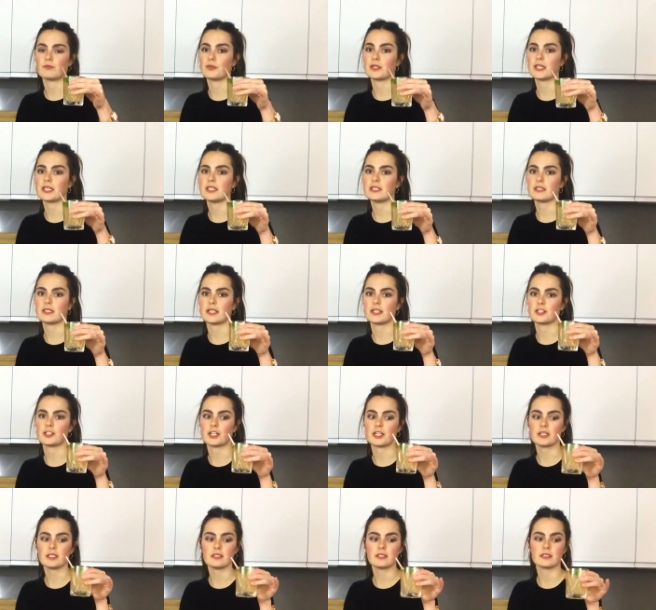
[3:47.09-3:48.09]
Really
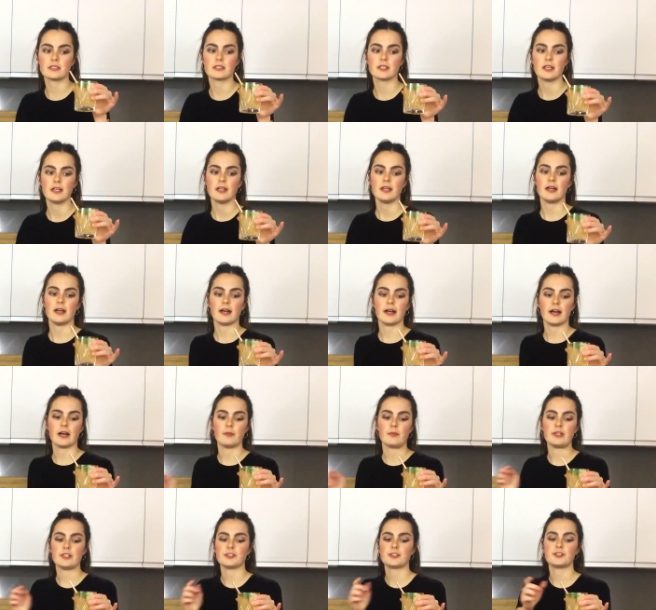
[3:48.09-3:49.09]
delicious.
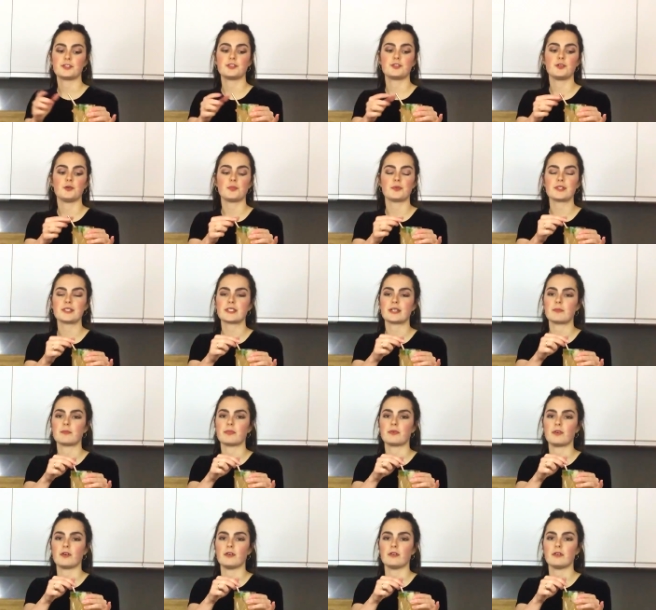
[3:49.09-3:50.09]
It's super
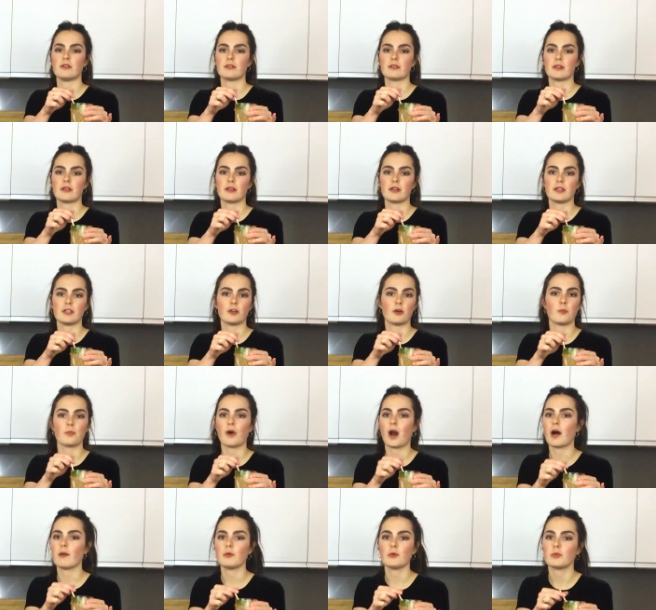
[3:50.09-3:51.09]
simple. You'll
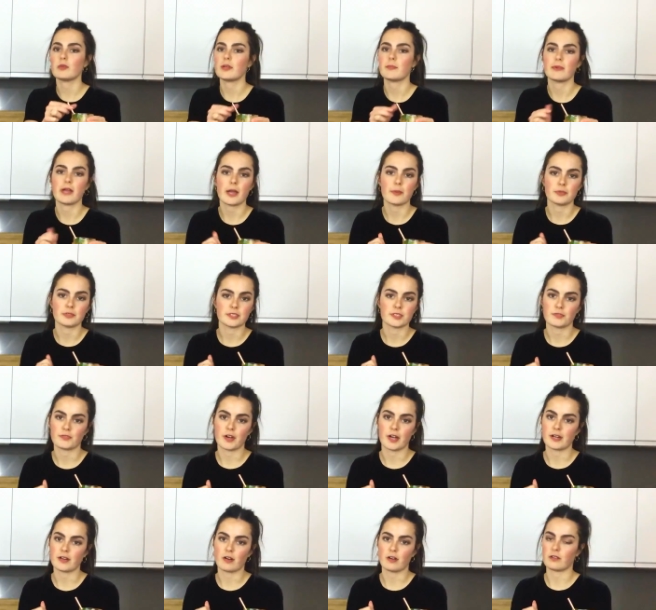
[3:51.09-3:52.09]
probably be able to
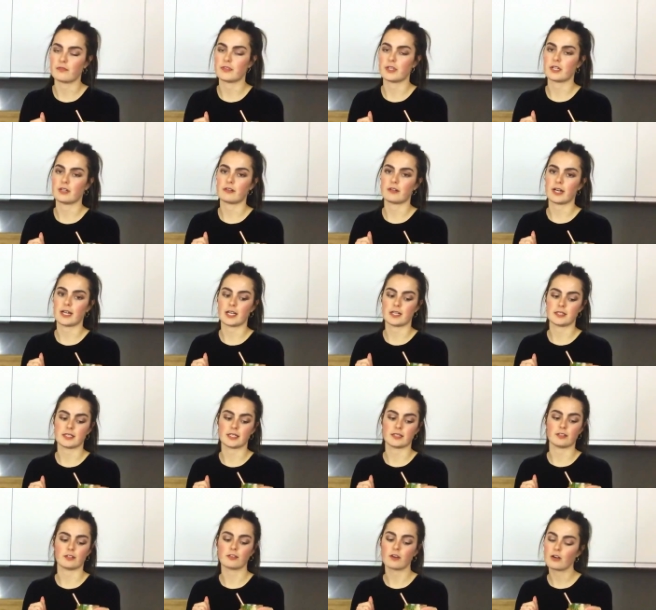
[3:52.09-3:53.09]
find all of the ingredients
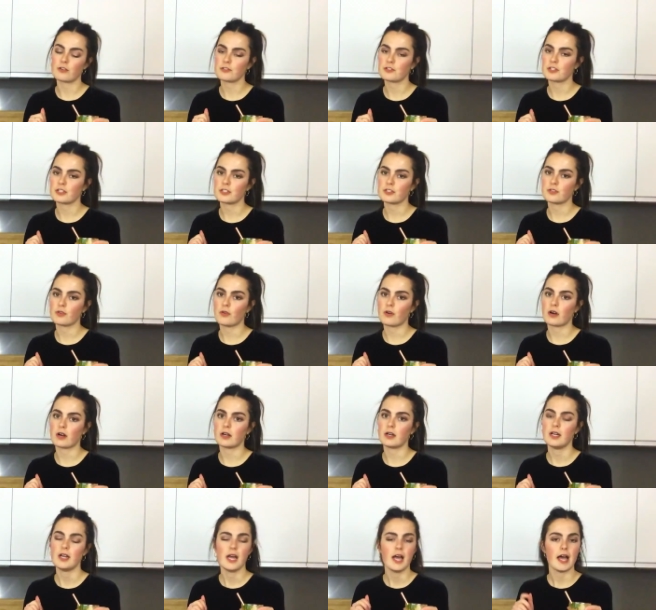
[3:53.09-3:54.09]
at the grocery
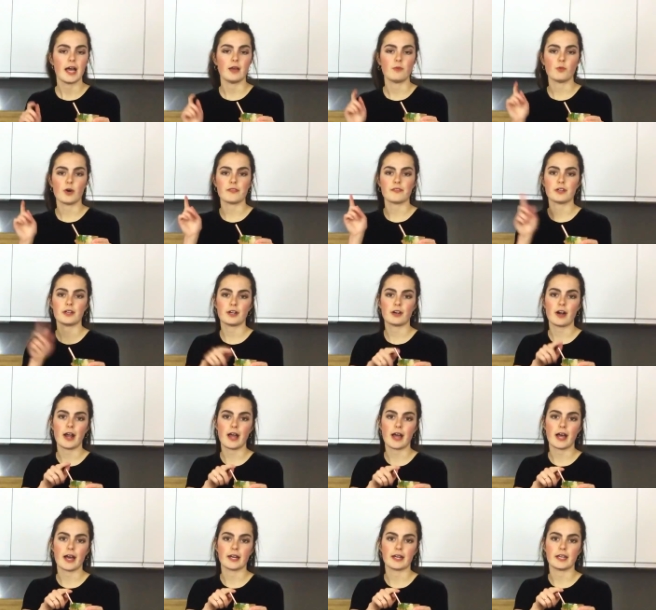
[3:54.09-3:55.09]
store, and whether you're
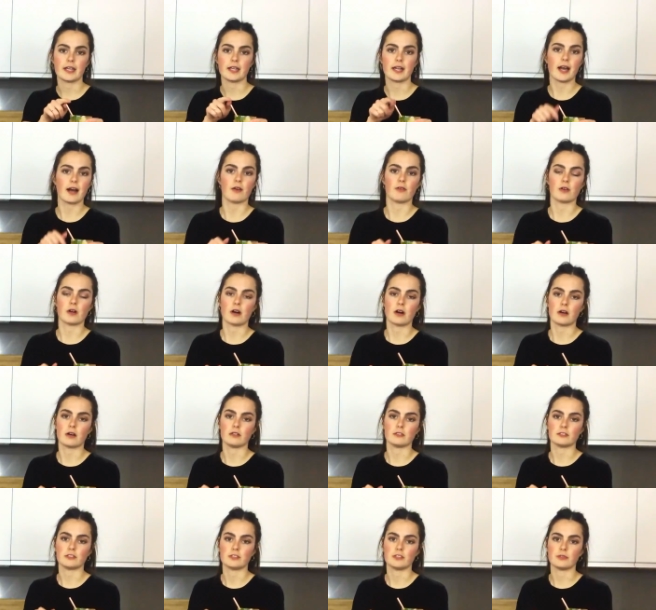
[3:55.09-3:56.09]
adding
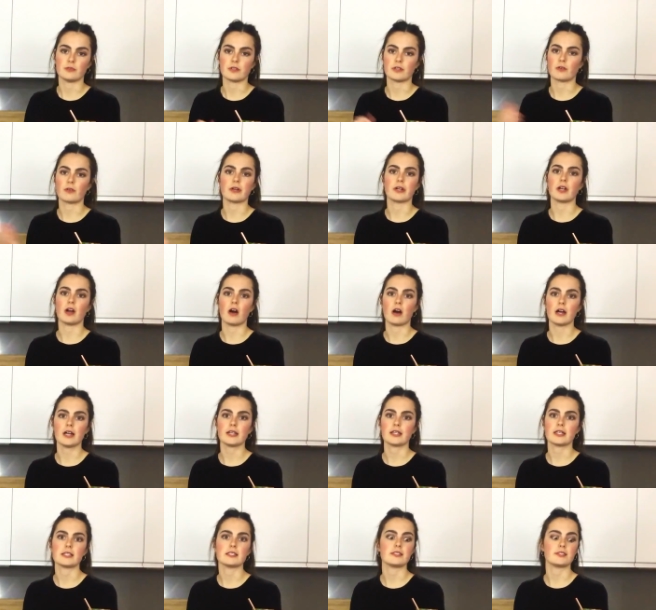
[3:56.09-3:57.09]
alcohol to it or
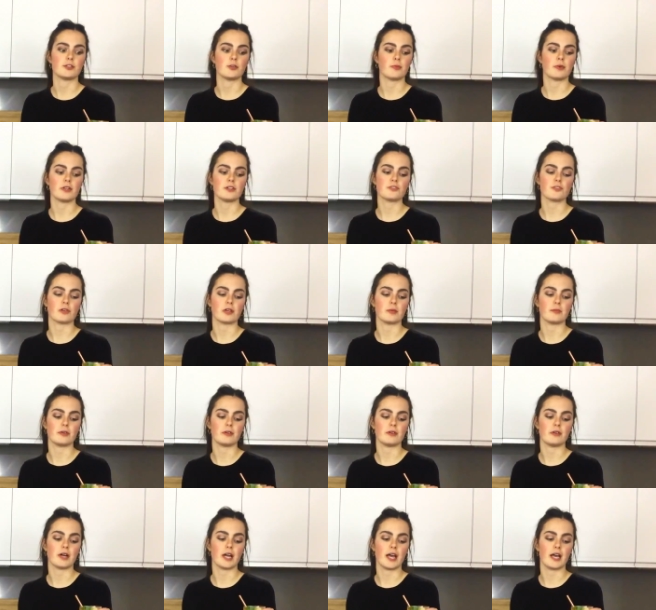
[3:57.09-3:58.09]
not, it's super
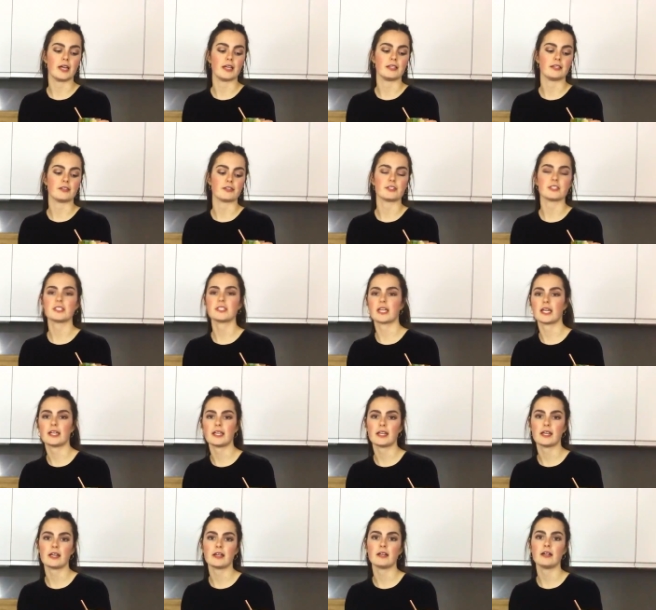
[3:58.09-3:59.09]
enjoyable, and you're just
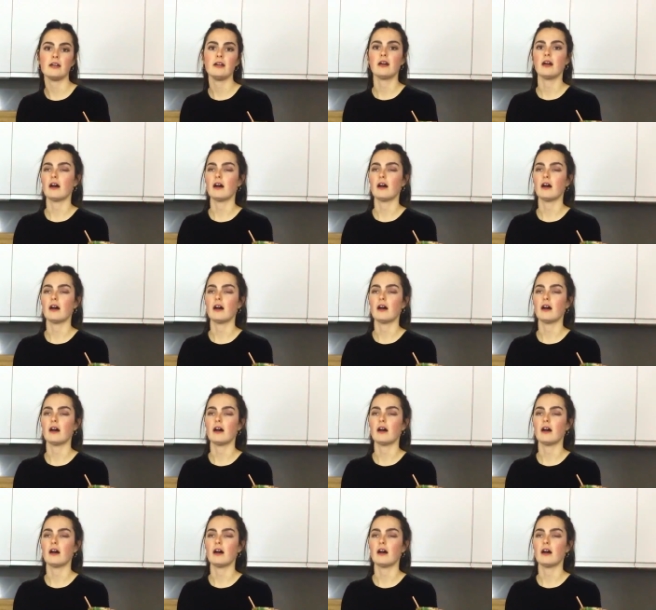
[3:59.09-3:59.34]
taking